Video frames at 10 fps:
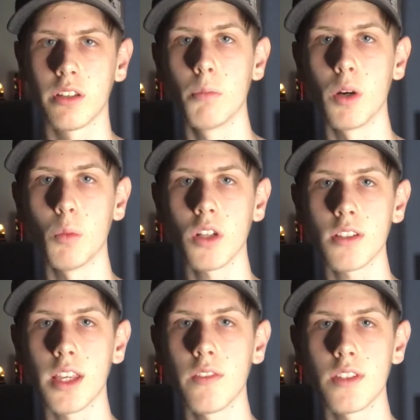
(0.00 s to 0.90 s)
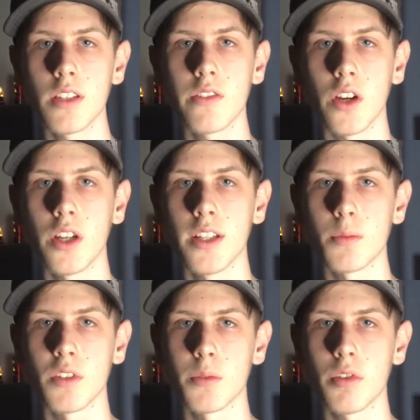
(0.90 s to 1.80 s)
But what gives this phone its
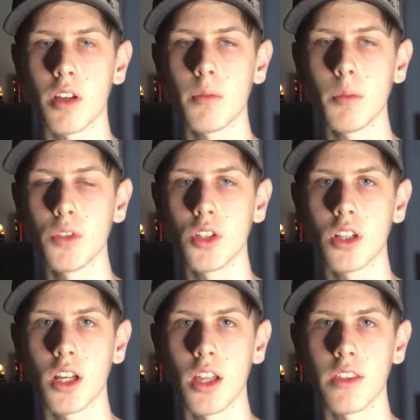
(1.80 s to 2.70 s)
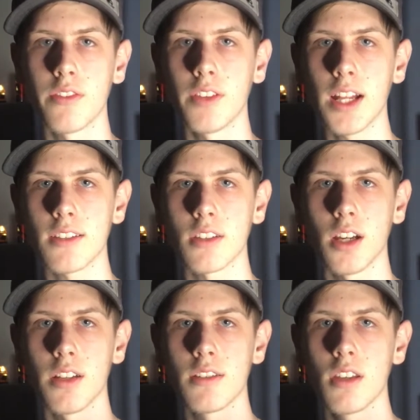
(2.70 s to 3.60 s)
most premium look are the flat
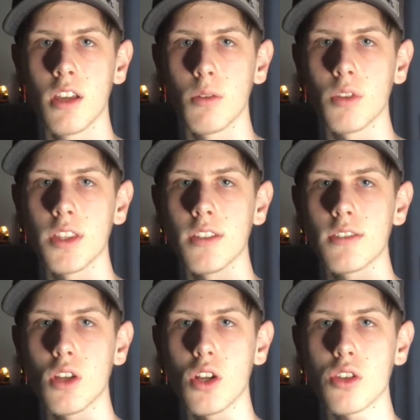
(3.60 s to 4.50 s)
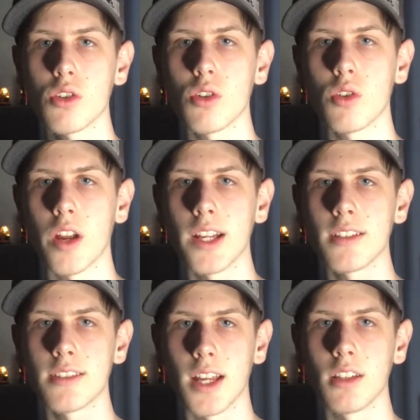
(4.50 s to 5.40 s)
sides with this surgical grade
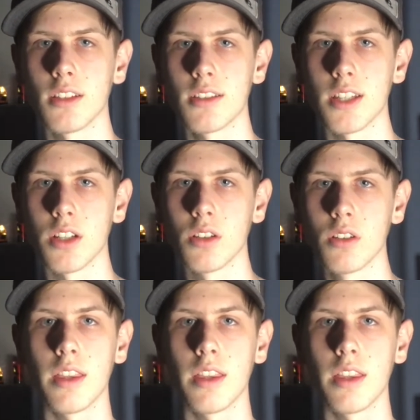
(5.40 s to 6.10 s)
stainless steel.